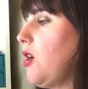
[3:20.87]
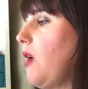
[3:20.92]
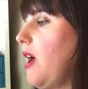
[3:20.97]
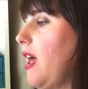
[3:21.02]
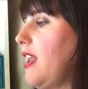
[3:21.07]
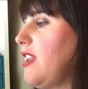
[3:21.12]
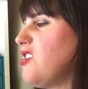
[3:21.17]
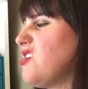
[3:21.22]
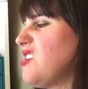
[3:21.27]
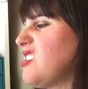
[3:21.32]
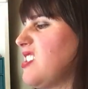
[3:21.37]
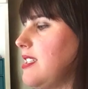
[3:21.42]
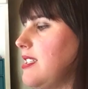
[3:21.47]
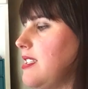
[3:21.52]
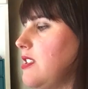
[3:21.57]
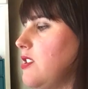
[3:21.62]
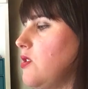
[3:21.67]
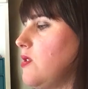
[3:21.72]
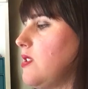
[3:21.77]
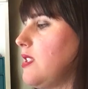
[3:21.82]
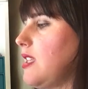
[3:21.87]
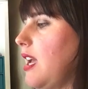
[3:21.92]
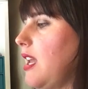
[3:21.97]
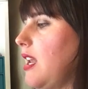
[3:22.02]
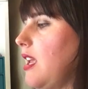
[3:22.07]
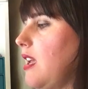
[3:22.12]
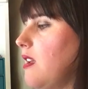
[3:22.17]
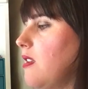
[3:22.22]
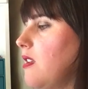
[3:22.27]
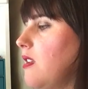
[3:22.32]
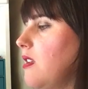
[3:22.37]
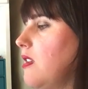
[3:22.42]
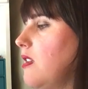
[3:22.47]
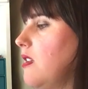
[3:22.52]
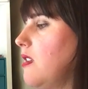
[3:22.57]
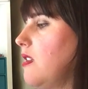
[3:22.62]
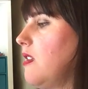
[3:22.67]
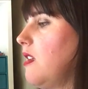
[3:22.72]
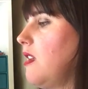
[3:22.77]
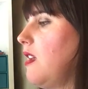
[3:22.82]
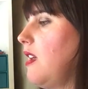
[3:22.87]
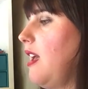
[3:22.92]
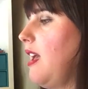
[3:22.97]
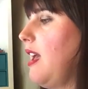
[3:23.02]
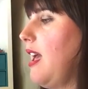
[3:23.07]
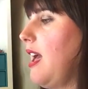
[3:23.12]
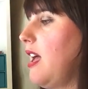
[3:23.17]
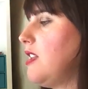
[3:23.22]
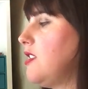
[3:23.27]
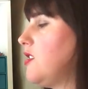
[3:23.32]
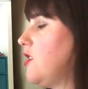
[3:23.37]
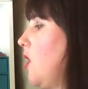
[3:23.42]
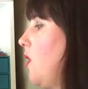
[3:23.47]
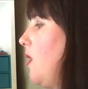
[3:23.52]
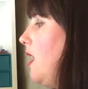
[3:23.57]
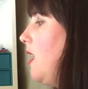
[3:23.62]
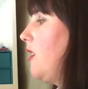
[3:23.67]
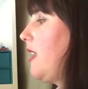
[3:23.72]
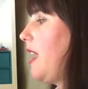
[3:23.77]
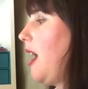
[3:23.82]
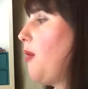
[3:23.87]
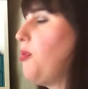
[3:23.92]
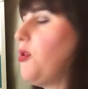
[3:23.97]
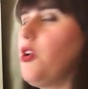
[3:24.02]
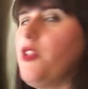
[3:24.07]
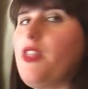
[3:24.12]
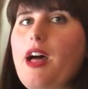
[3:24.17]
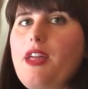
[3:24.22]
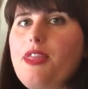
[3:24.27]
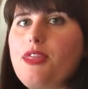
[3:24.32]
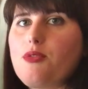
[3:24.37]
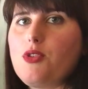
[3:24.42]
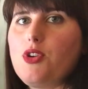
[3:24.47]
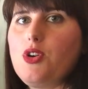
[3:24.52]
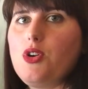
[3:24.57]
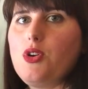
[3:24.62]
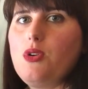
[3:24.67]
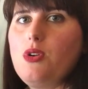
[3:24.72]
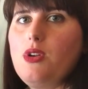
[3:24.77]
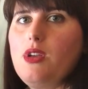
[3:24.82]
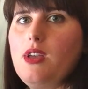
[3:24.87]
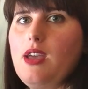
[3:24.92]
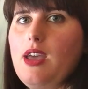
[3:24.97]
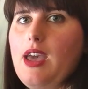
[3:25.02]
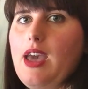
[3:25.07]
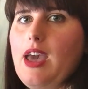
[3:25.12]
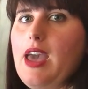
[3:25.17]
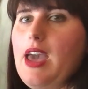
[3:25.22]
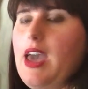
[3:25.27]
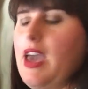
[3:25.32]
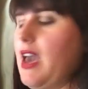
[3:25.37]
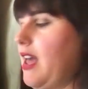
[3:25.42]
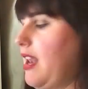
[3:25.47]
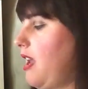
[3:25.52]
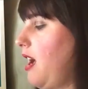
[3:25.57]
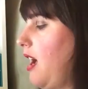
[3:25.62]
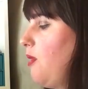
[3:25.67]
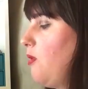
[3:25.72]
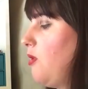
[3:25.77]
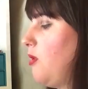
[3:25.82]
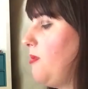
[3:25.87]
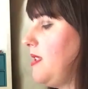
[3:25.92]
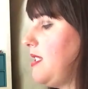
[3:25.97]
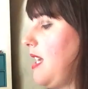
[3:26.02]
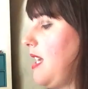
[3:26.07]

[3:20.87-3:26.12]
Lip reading: go ahead and just continue scanning. And so it'll now pull that through and I will be